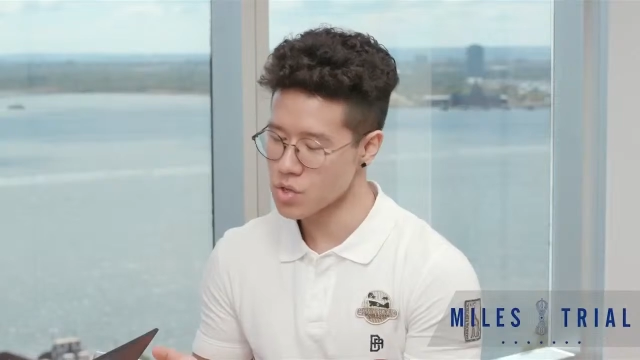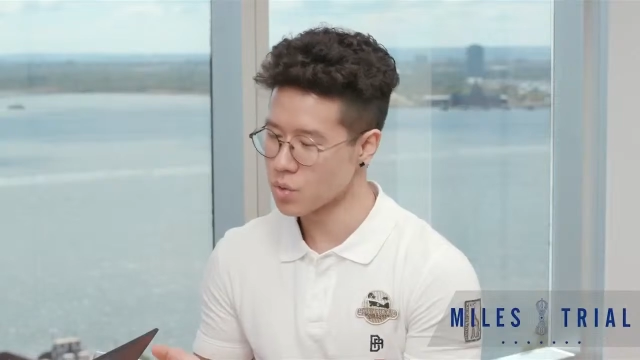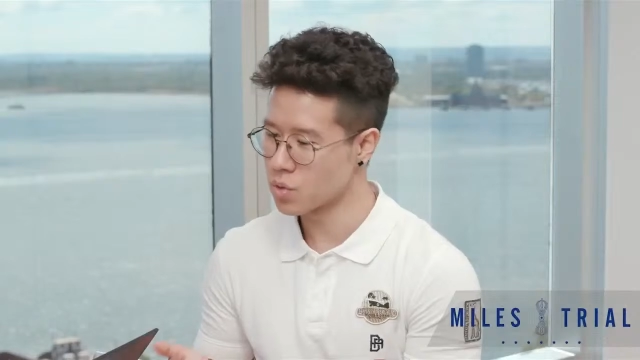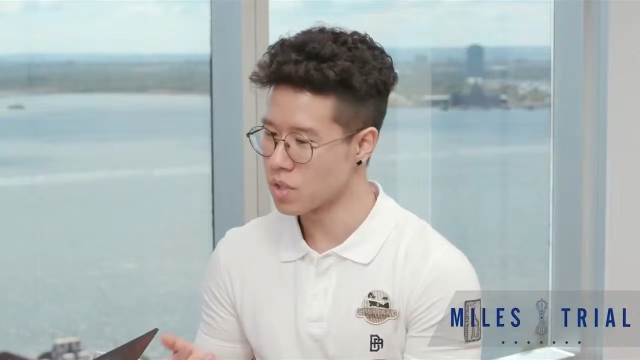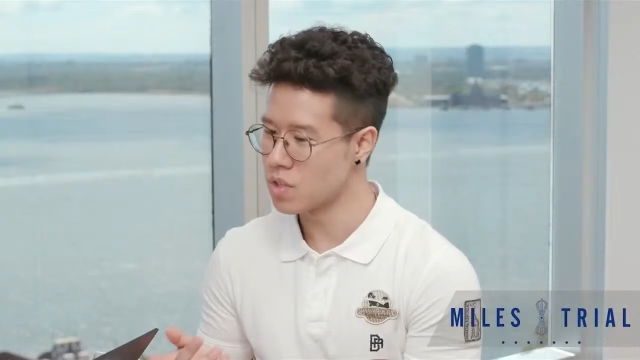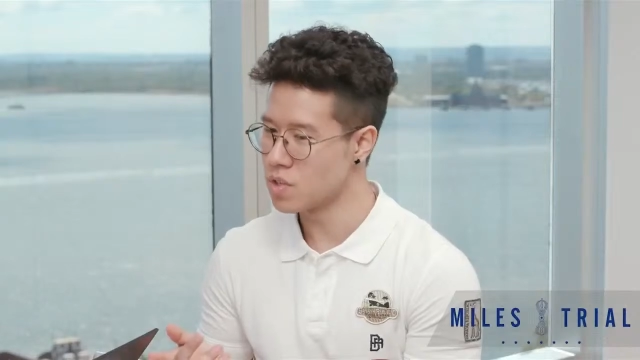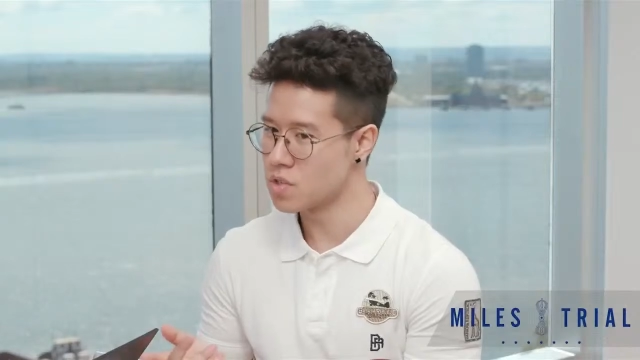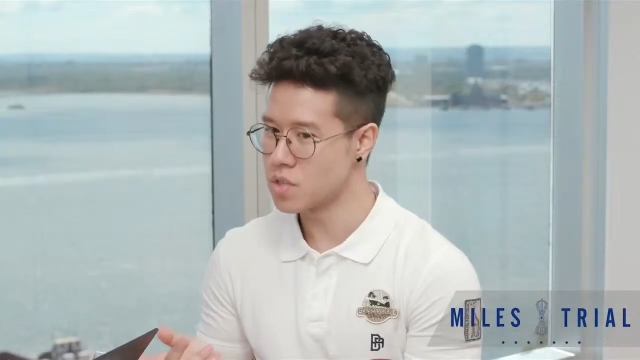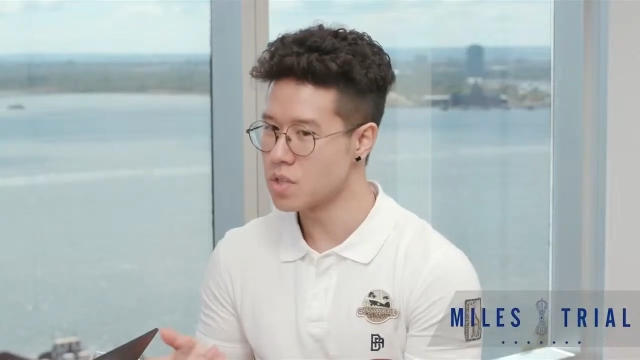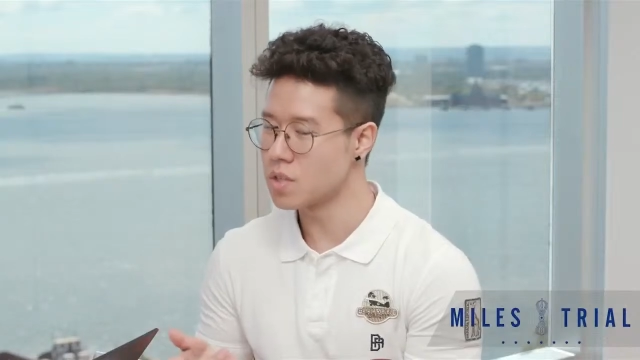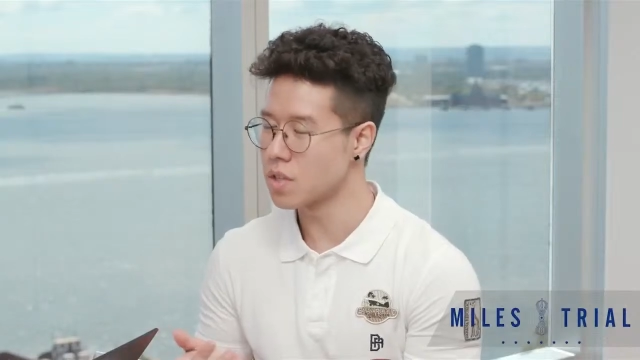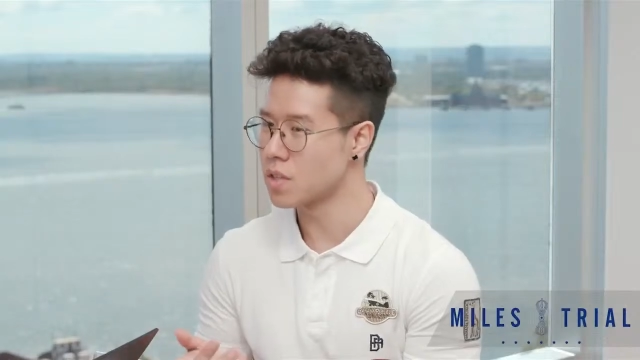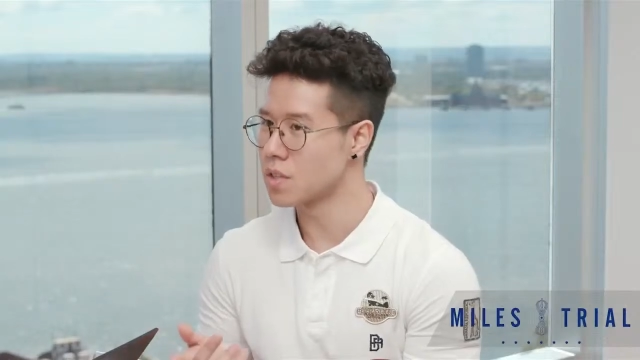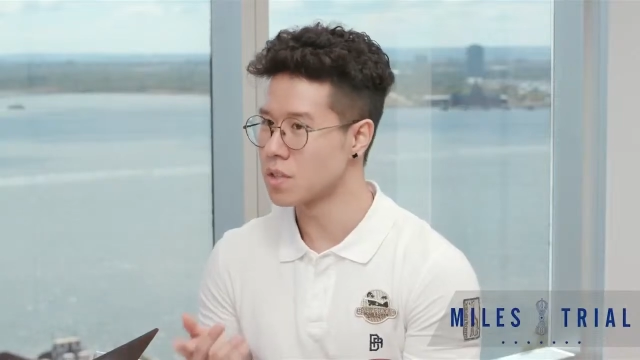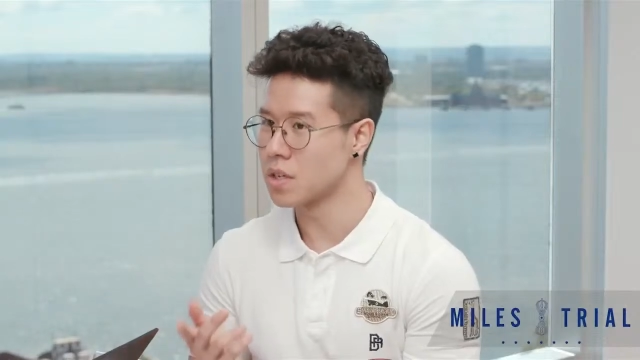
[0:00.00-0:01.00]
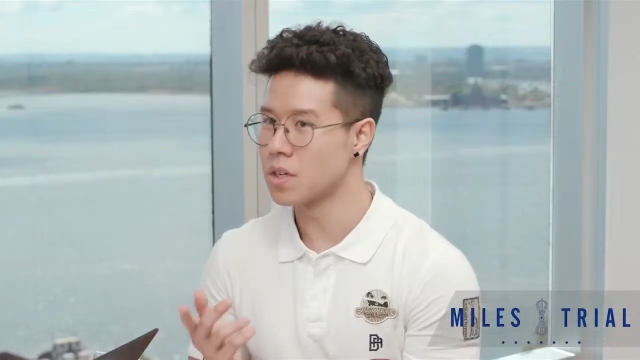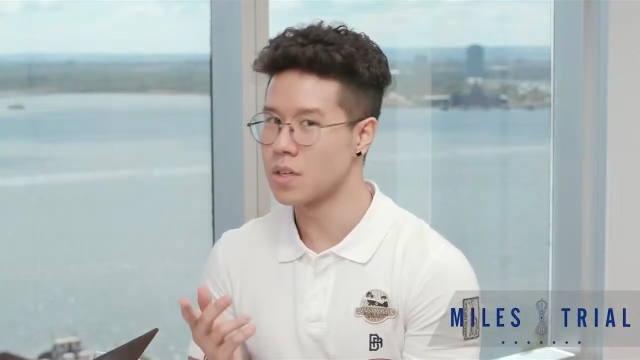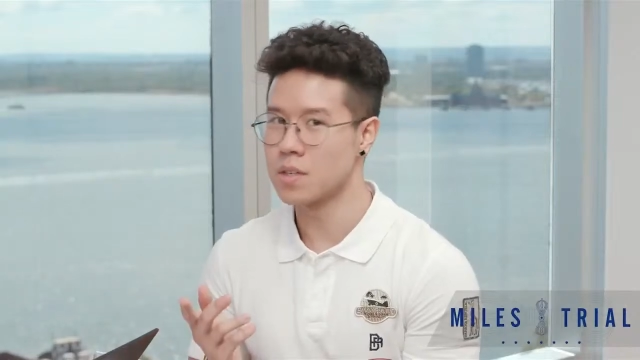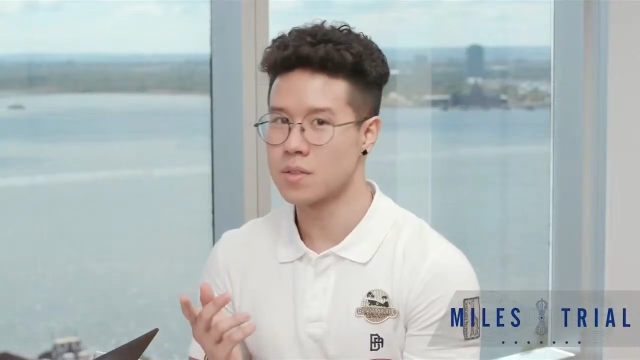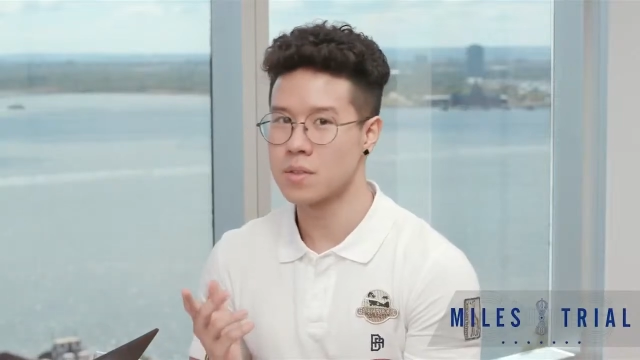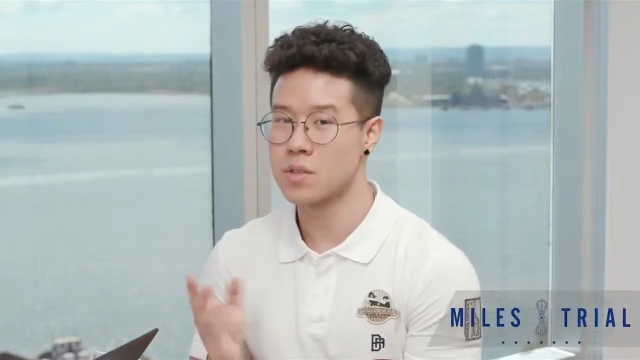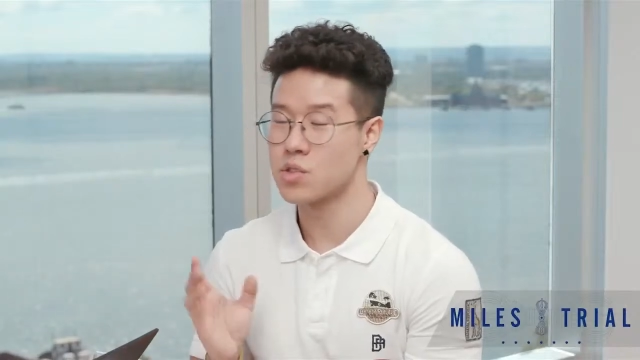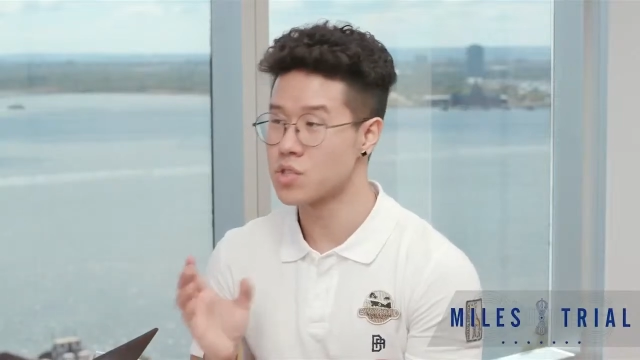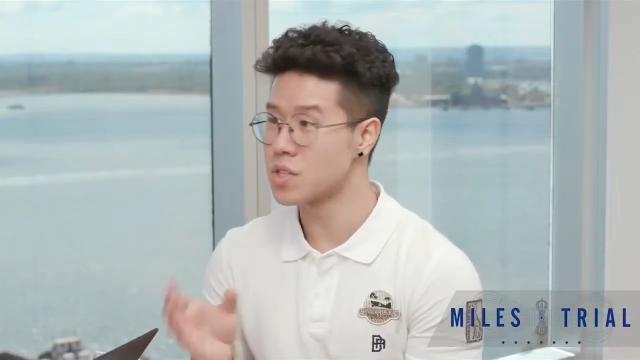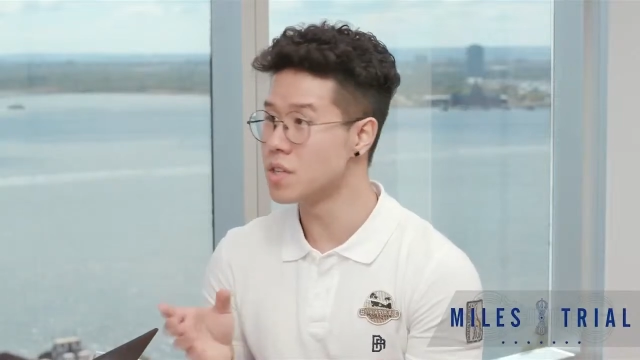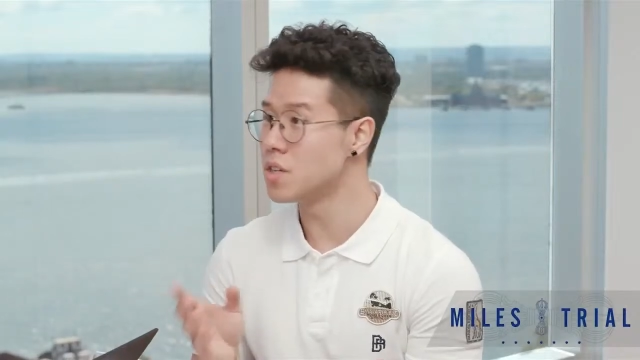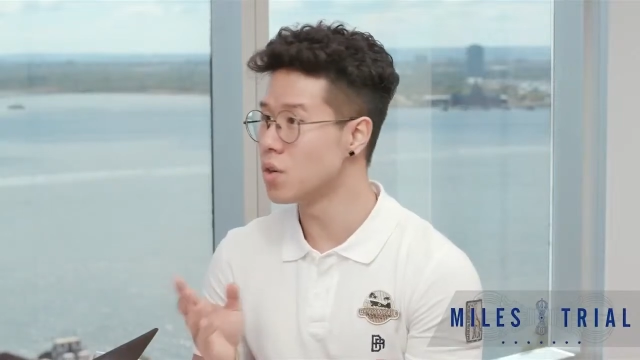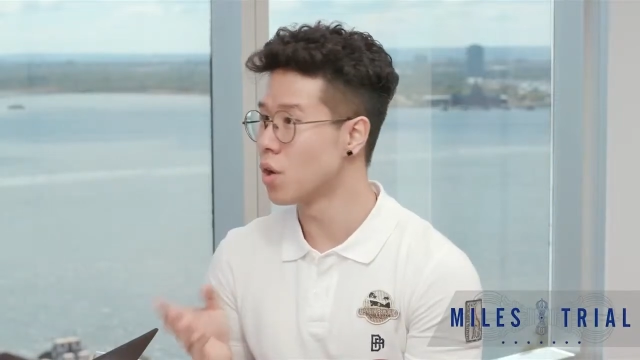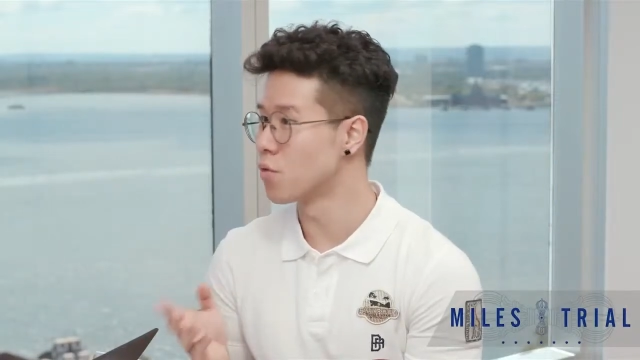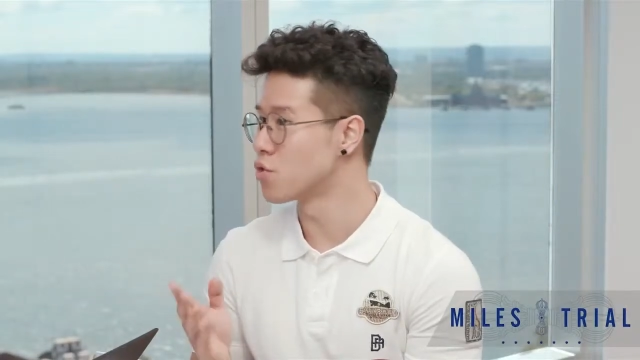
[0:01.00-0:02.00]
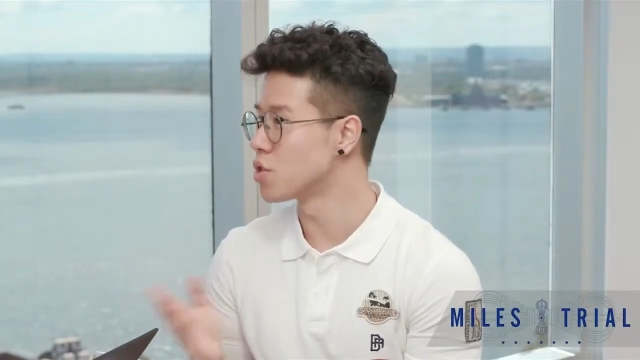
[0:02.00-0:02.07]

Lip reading: the CEO